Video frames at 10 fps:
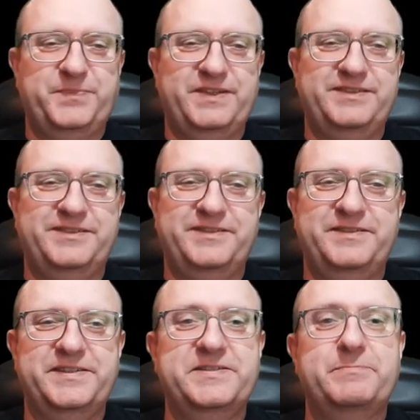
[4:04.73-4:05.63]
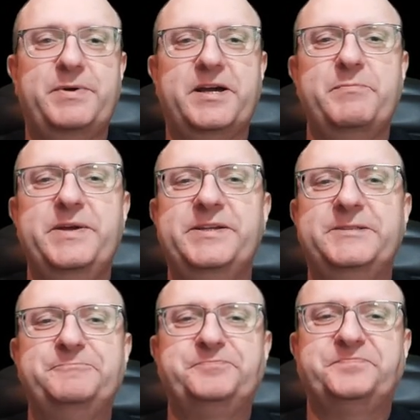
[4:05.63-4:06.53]
This is a
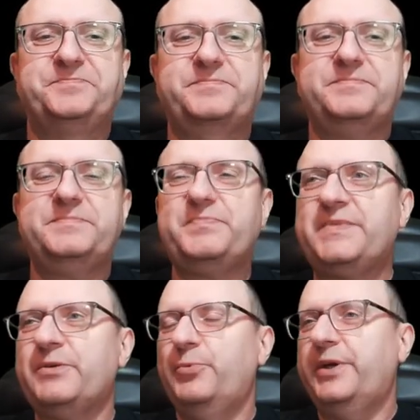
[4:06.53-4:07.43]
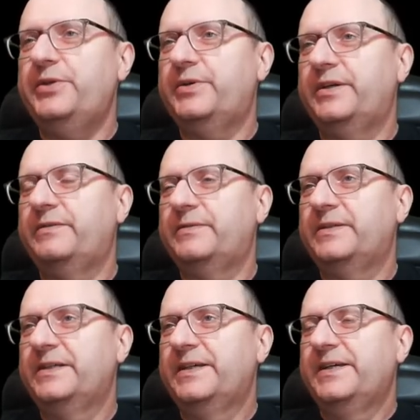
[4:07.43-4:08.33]
parameter where you can